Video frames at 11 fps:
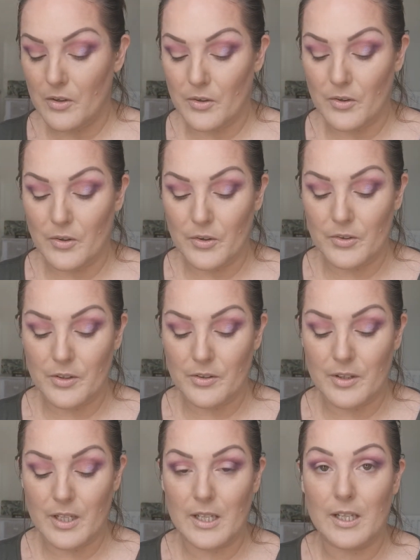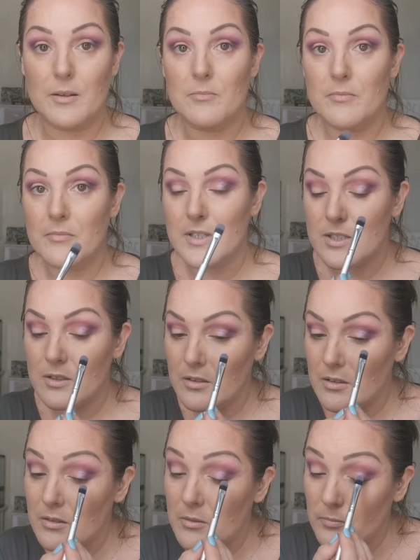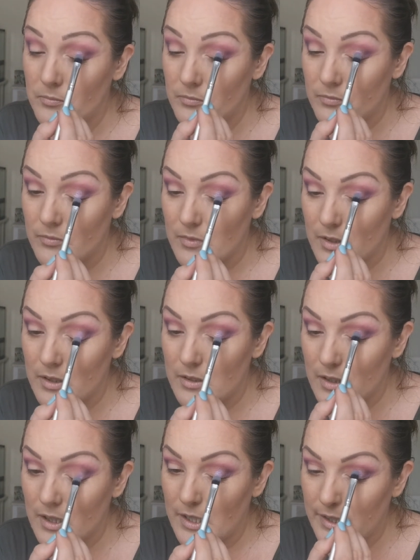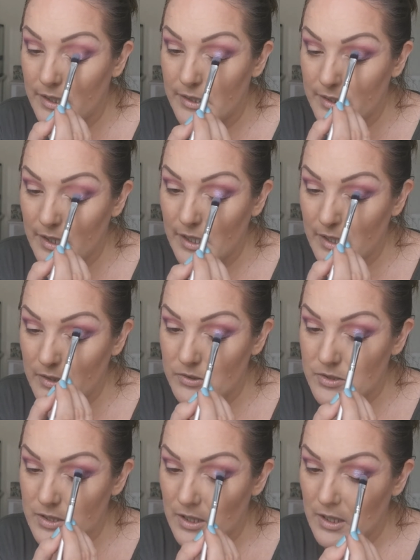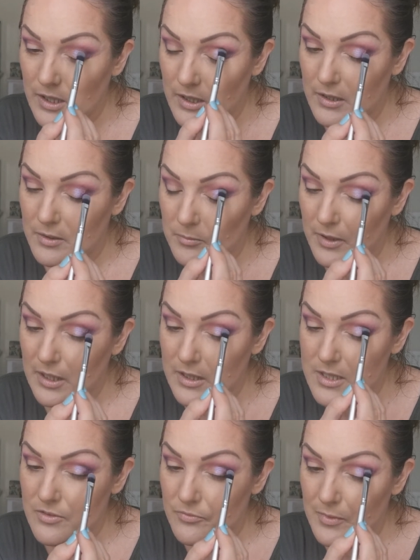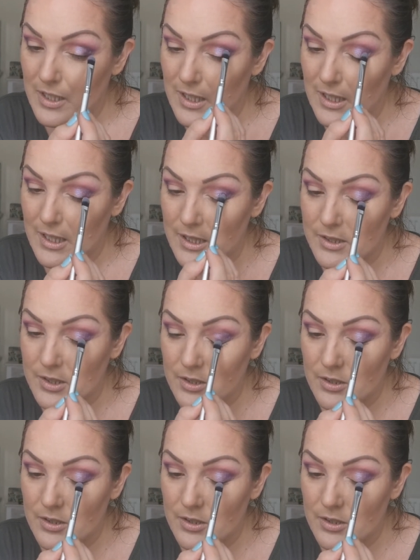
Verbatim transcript: on the middle and outer parts of my lid.